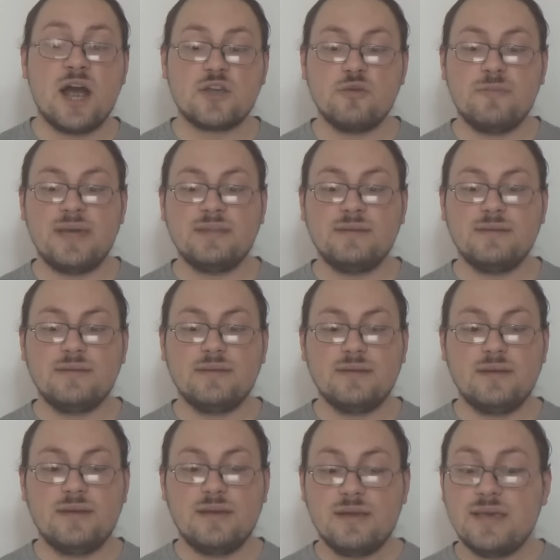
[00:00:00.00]
argument?
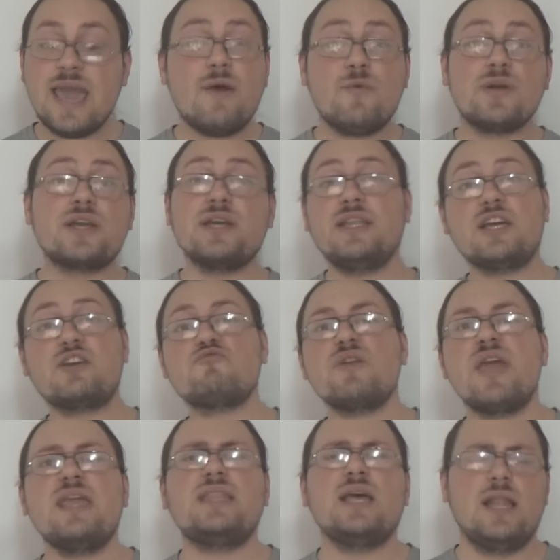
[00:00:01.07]
Yeah, we're gonna
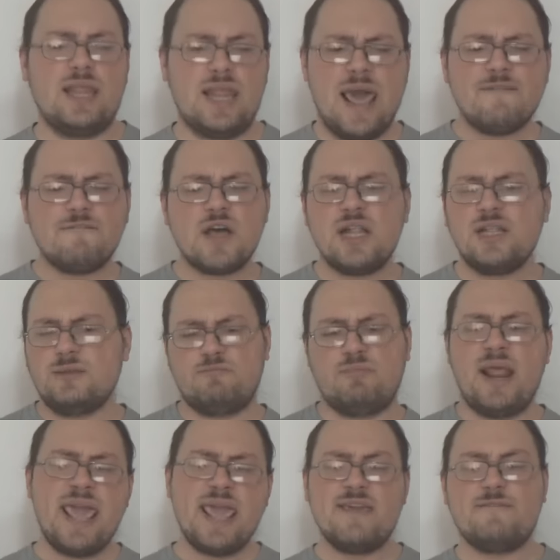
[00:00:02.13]
create a level
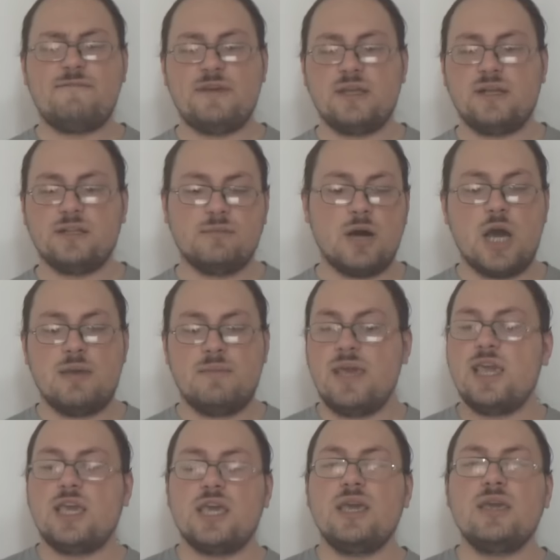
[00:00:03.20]
playing field by
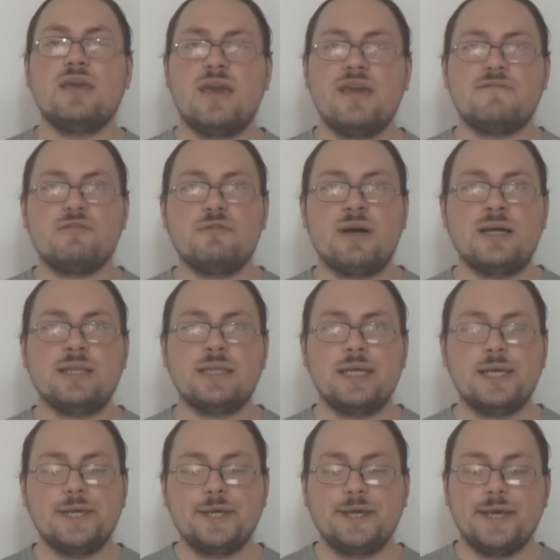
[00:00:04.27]
making
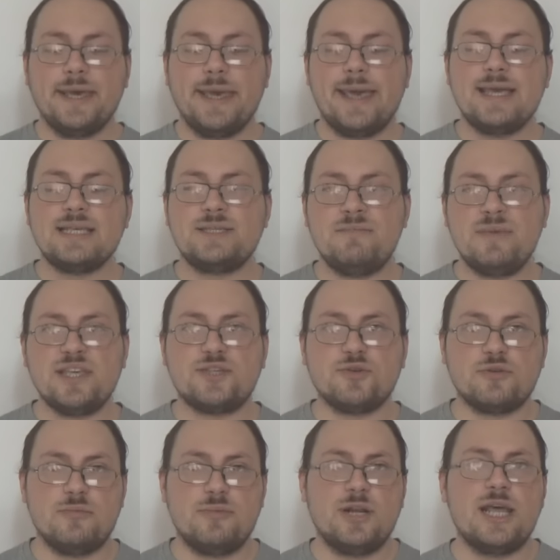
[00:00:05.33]
everyone as
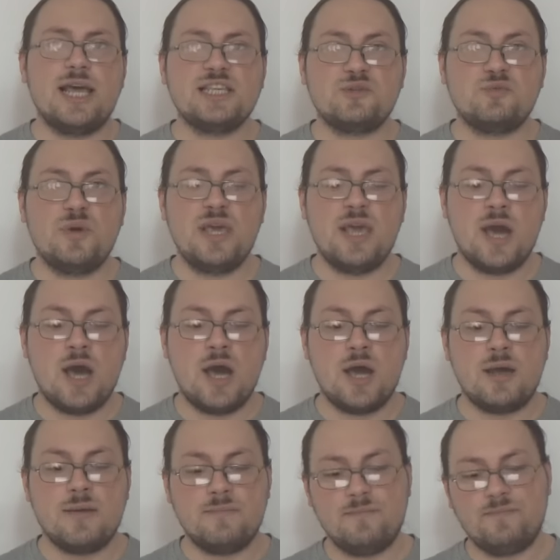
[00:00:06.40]
miserable as we
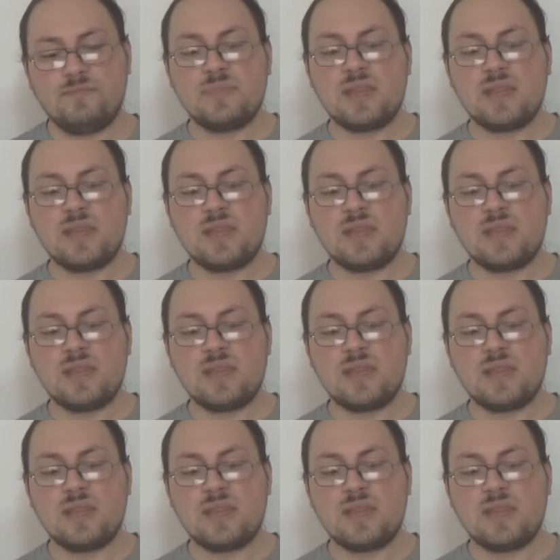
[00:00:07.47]
are.